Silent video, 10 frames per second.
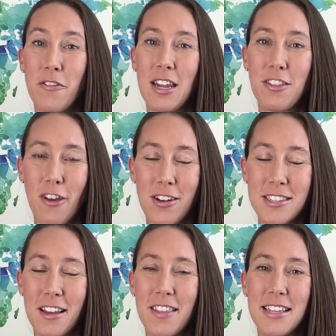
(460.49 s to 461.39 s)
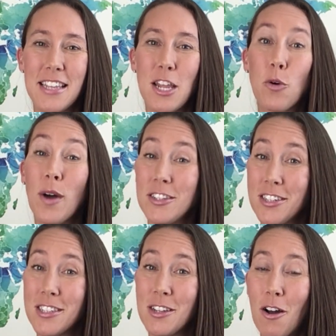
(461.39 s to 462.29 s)
have any thoughts on this, any
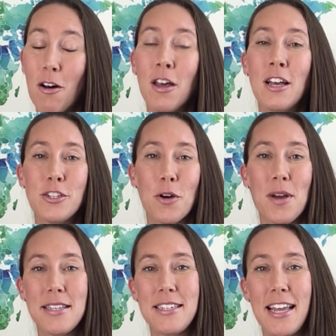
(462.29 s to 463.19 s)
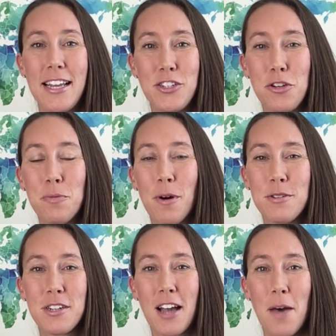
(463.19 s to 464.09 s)
questions at all, don't hesitate to
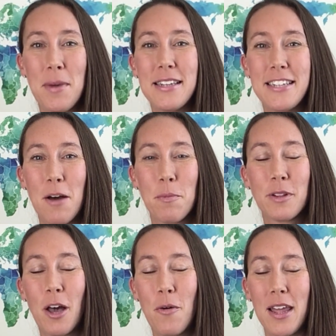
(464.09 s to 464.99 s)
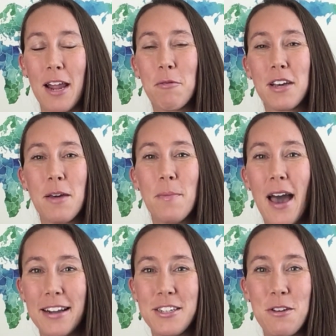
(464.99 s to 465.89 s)
post a comment down below and I will get
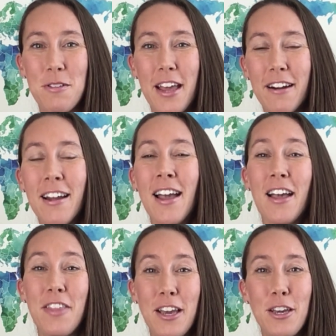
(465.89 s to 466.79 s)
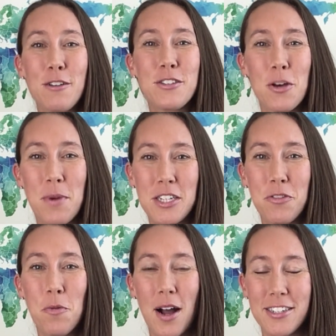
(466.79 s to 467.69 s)
back to you there. Thank you so much
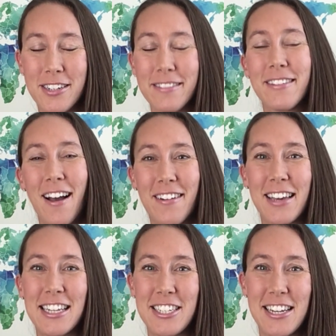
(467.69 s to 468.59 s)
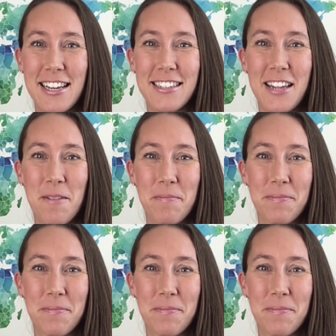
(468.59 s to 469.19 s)
for watching. I'll catch you next time.